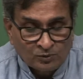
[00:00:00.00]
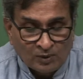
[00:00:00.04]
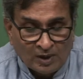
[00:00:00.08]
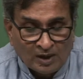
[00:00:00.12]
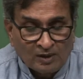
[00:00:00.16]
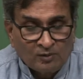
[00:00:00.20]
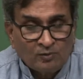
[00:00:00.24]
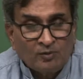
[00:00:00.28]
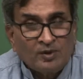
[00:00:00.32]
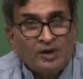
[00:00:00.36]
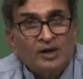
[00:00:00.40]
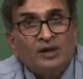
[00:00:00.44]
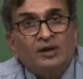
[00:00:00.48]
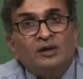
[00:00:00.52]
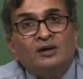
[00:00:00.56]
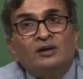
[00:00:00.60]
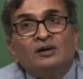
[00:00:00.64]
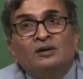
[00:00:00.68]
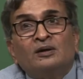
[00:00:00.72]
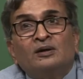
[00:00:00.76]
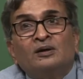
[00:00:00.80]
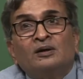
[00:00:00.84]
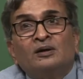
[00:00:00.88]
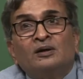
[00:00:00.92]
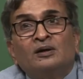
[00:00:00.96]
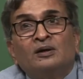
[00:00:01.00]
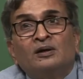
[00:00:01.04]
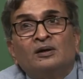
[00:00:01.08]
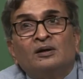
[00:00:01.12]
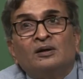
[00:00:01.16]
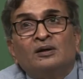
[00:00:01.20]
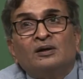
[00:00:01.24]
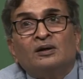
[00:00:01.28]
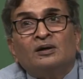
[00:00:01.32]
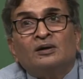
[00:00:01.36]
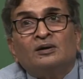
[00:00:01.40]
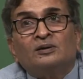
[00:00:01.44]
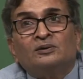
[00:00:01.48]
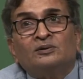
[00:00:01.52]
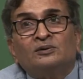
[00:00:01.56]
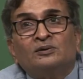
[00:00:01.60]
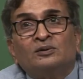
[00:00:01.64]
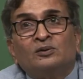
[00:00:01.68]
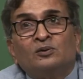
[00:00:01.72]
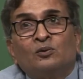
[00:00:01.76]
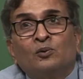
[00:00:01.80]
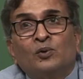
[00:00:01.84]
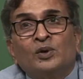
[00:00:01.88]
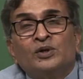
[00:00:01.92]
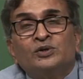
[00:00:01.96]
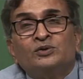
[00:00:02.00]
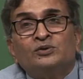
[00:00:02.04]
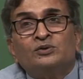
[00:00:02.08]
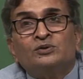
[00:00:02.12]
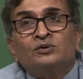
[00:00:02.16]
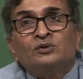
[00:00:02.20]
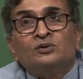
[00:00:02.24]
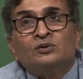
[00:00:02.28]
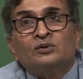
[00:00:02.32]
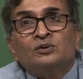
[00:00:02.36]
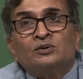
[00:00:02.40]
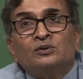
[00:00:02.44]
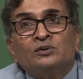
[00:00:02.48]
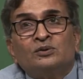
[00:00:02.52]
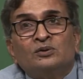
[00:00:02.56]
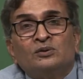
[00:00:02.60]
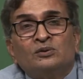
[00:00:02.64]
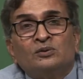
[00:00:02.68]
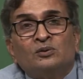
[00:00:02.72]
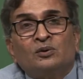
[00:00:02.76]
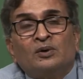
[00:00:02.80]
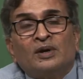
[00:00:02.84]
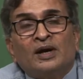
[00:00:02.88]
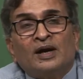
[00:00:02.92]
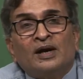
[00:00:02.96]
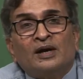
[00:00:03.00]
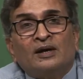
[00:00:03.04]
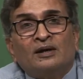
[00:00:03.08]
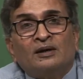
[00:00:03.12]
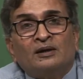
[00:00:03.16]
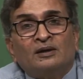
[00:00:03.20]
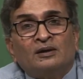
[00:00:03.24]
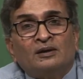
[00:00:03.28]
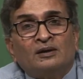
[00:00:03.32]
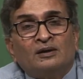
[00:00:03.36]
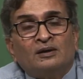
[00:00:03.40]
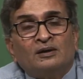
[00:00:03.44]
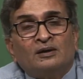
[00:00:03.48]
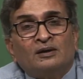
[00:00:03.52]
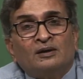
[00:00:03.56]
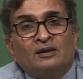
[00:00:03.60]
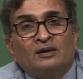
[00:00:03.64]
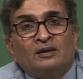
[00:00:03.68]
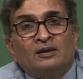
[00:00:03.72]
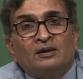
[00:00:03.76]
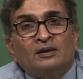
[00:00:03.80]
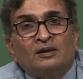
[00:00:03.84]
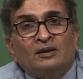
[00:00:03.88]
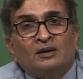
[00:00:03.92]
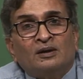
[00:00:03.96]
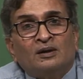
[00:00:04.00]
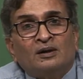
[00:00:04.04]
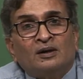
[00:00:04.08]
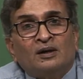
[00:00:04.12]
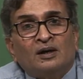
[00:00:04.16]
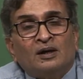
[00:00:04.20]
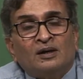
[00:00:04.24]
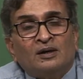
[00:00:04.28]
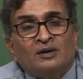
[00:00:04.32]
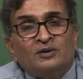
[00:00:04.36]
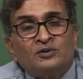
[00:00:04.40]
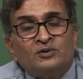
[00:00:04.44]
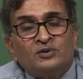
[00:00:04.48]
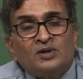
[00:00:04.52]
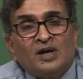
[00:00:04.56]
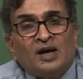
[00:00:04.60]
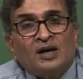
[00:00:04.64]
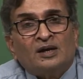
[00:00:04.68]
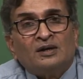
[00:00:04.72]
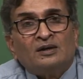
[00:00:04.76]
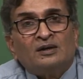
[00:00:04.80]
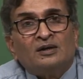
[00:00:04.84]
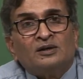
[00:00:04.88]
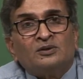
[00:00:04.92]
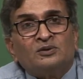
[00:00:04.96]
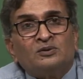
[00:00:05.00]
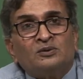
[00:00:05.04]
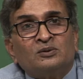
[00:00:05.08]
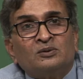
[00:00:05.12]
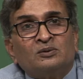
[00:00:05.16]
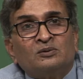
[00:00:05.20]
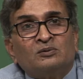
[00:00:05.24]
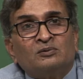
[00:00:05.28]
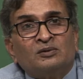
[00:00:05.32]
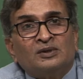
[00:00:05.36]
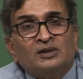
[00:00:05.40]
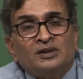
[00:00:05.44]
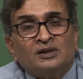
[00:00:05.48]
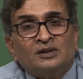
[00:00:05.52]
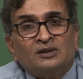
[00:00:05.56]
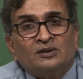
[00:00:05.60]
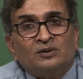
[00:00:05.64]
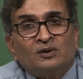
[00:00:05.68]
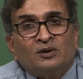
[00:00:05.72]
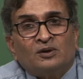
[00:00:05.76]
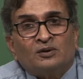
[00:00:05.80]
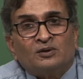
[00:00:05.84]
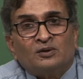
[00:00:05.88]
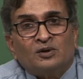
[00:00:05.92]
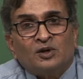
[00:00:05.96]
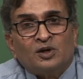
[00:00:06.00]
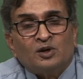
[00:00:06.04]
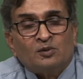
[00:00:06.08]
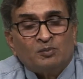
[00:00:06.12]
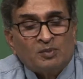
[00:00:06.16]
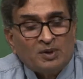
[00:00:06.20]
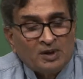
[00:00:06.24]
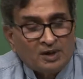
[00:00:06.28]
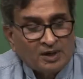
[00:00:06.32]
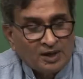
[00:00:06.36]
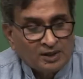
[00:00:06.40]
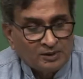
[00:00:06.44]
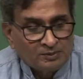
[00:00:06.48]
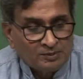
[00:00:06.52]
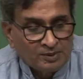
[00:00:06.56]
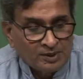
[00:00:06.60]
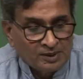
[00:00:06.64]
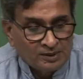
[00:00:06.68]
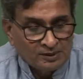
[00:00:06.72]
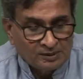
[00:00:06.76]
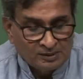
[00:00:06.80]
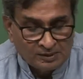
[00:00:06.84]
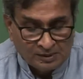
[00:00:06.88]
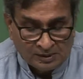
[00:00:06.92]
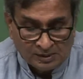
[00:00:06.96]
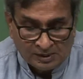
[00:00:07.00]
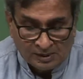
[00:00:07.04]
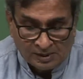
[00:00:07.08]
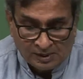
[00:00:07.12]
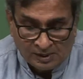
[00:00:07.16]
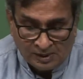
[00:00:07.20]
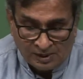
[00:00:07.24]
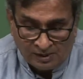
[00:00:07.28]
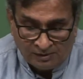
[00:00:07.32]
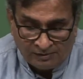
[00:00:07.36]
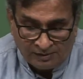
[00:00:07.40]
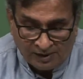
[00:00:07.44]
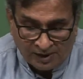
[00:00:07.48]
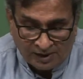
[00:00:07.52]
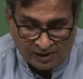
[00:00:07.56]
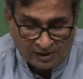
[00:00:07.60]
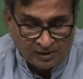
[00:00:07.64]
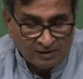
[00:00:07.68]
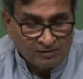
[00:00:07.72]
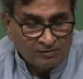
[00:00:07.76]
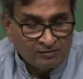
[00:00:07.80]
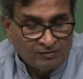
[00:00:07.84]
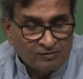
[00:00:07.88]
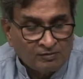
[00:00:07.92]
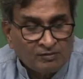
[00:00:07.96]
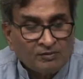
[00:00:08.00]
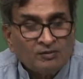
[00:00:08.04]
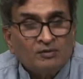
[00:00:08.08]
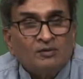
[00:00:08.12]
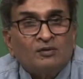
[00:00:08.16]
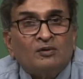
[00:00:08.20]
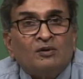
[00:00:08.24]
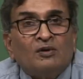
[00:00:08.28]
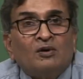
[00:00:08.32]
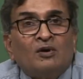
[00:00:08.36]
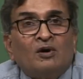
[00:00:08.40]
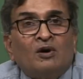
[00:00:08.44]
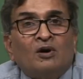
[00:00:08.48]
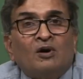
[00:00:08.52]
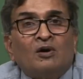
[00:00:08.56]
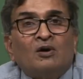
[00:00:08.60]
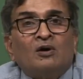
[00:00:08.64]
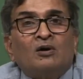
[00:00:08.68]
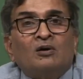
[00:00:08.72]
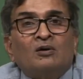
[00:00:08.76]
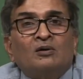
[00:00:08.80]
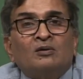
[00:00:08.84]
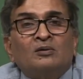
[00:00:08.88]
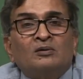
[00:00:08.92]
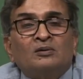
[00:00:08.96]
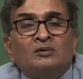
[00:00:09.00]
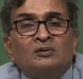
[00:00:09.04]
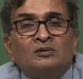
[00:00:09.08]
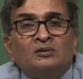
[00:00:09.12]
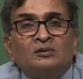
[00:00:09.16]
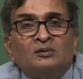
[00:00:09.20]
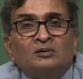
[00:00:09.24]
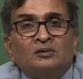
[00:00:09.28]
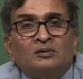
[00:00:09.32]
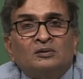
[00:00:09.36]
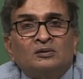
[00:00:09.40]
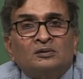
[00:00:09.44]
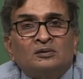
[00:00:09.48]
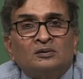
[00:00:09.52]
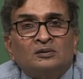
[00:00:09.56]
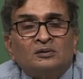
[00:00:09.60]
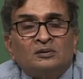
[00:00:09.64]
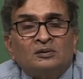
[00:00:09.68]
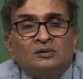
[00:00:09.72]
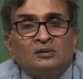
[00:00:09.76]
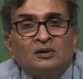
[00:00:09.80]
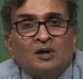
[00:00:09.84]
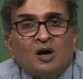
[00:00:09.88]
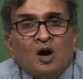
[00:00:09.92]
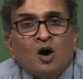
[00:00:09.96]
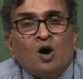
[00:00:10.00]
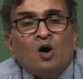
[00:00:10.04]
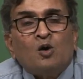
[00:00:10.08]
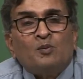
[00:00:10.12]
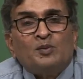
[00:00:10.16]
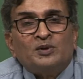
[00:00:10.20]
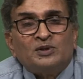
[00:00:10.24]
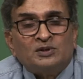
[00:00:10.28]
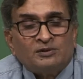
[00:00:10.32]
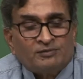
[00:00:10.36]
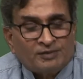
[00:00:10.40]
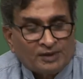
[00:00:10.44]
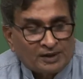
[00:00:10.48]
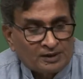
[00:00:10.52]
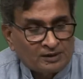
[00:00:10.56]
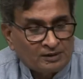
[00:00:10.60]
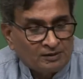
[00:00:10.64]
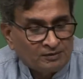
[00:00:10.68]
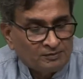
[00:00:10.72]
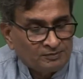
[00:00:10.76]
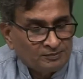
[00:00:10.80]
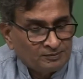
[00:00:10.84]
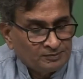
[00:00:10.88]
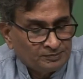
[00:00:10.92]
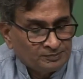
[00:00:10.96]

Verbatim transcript: one way Uh, through which you can uh, understand as to whether your treatment has been effective or how much effective.